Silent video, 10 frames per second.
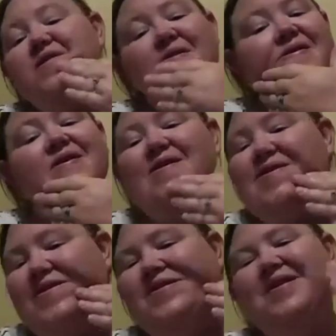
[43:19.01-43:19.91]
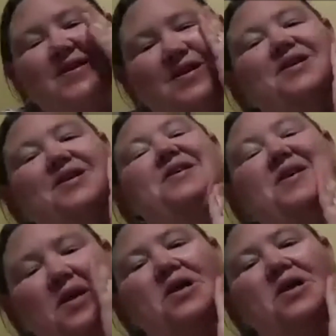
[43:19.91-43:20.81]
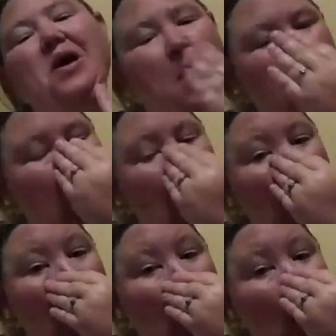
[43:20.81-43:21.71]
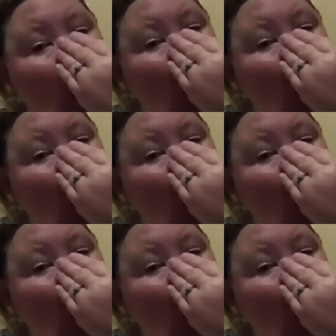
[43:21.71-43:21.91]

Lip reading: moisturized from her